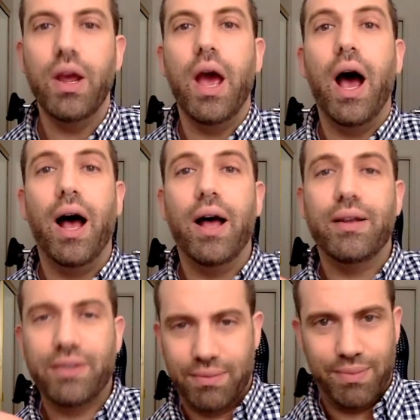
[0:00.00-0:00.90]

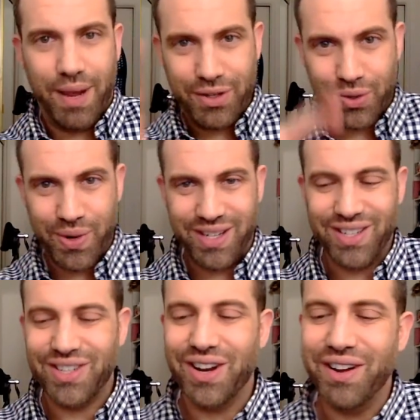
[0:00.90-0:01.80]
My screen just
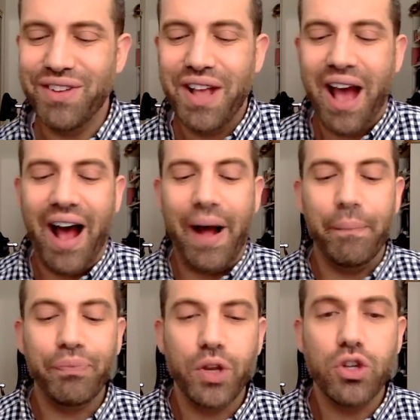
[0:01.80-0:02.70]
shut
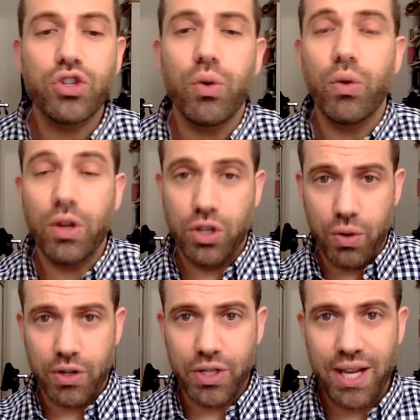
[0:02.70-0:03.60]
off. So do you
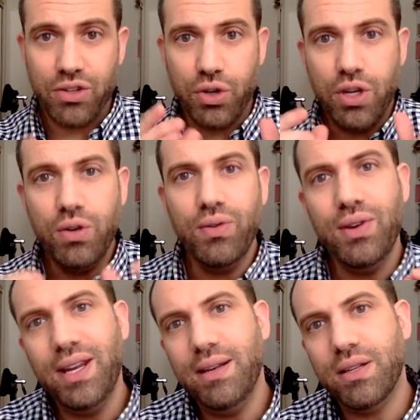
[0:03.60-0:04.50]
understand? So you
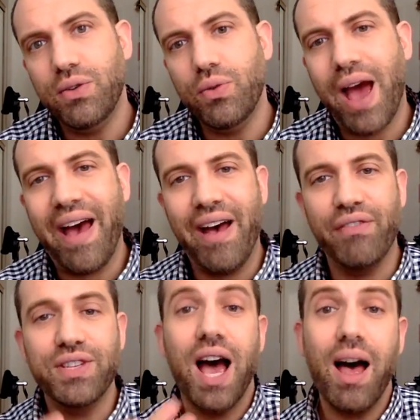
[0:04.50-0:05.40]
need to have
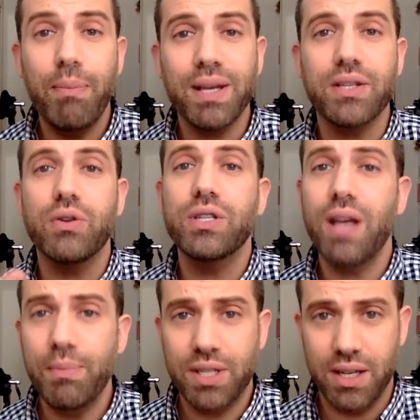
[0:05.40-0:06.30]
topics that are
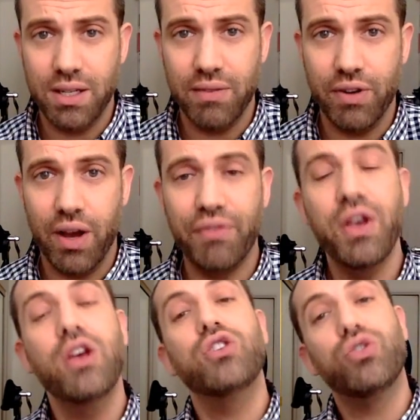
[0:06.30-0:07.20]
substantive enough
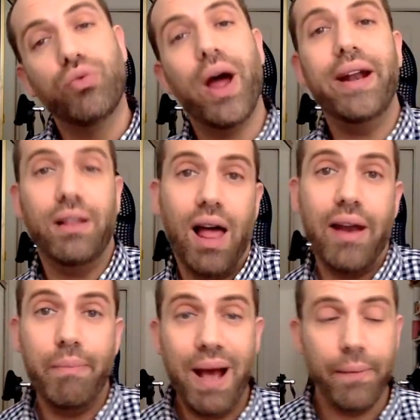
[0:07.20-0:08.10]
to write a lot
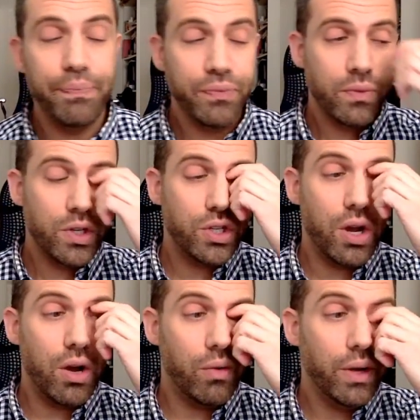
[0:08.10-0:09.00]
about.
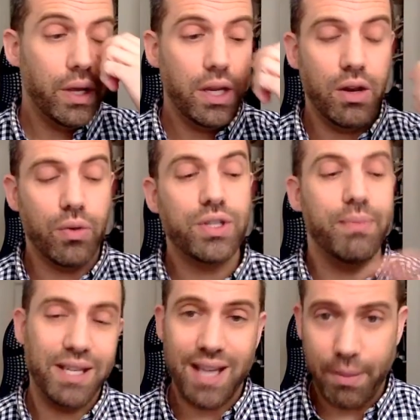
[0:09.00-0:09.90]
So, some
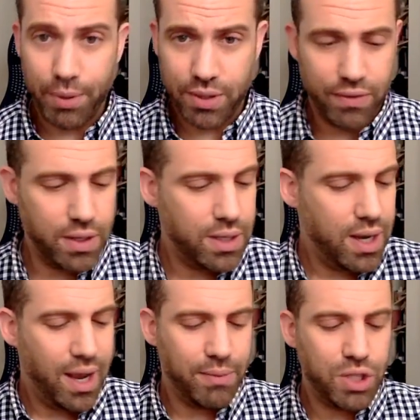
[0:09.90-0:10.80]
examples of this.
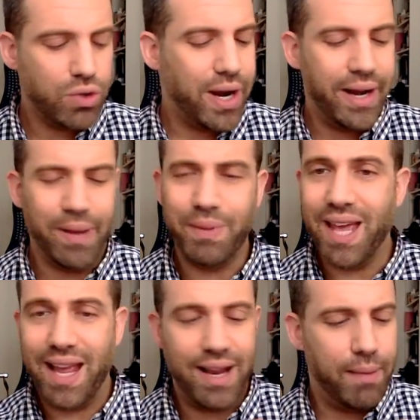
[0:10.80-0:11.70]
I'm straight, I'm
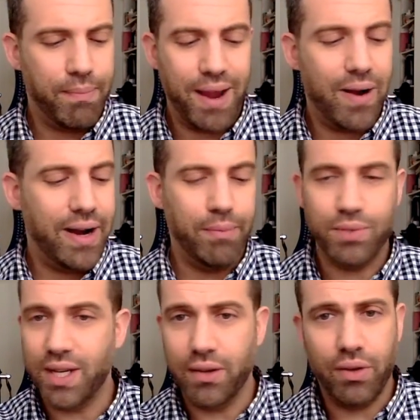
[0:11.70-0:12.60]
gay, I'm married, I'm
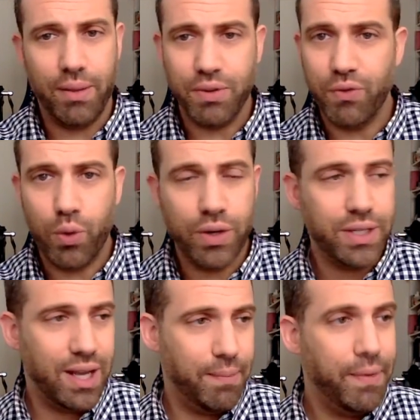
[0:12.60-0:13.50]
single, I'm divorced,
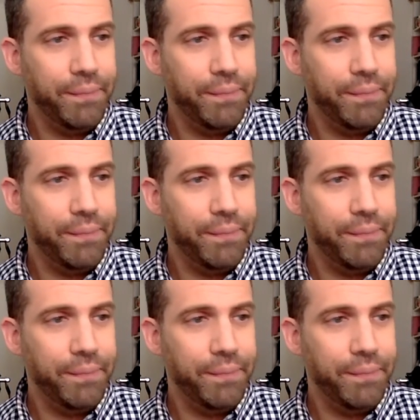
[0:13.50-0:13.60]
I'm